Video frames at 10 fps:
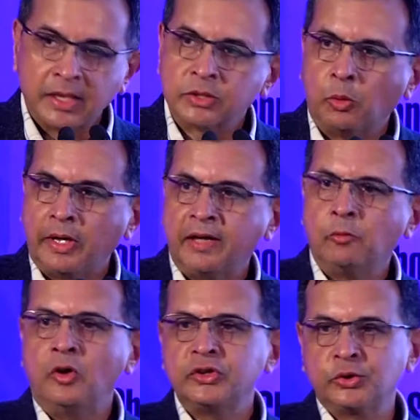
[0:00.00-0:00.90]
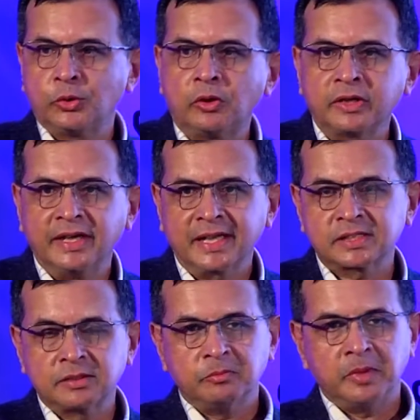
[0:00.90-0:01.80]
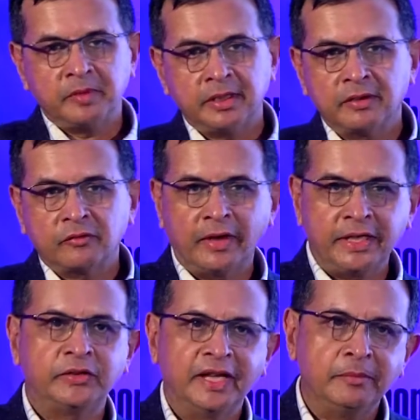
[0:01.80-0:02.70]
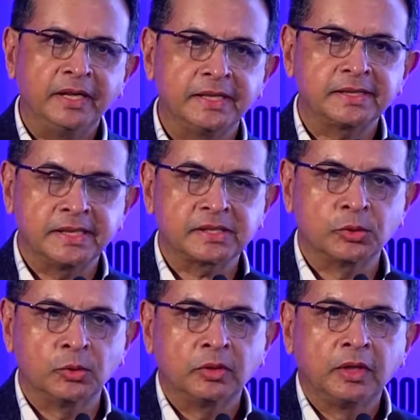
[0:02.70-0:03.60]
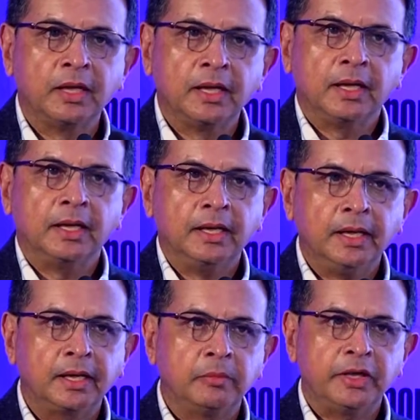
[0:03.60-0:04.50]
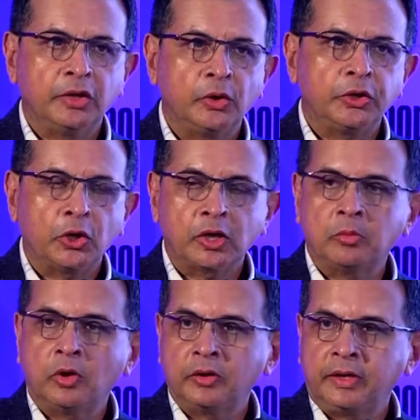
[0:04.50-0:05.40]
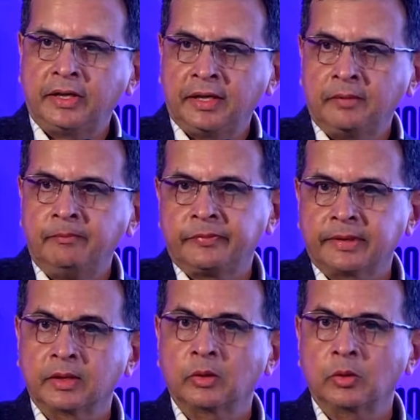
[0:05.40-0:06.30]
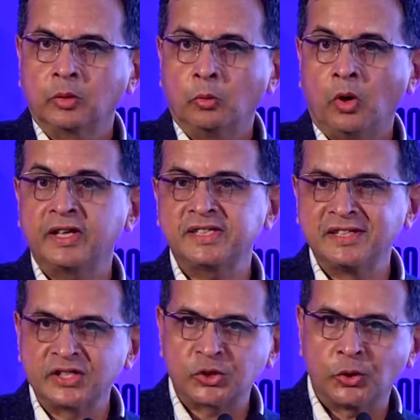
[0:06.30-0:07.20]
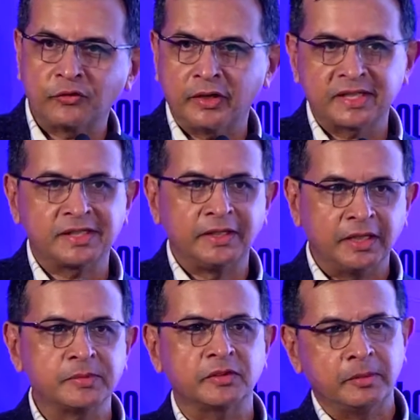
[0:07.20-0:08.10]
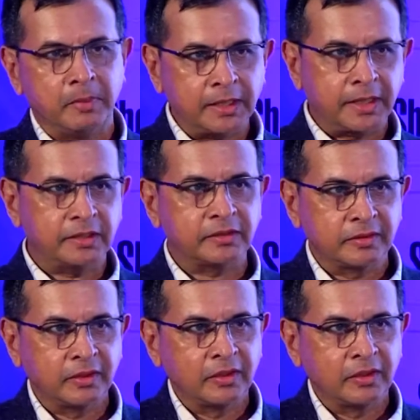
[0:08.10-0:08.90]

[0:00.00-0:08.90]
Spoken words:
So what I want to do over the next maybe the 5 to 10 minutes is to little bit, talk about what is in store for us in terms of the market,